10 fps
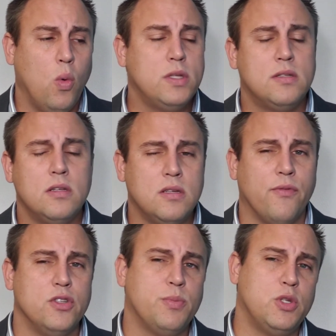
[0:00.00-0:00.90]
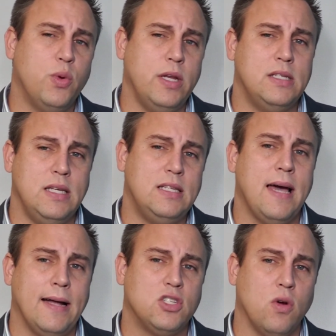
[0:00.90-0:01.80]
What's the difference between a
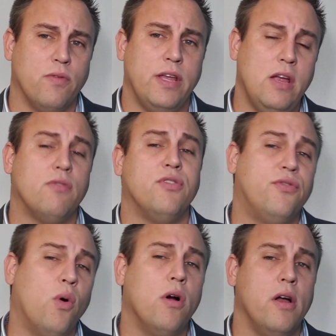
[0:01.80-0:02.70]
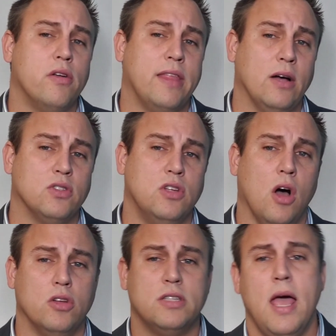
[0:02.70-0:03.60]
detached over here for
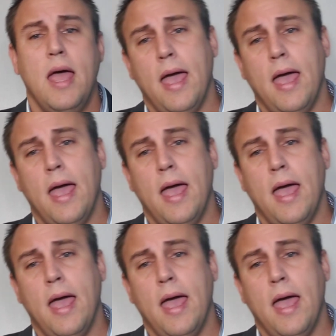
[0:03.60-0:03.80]
$400,000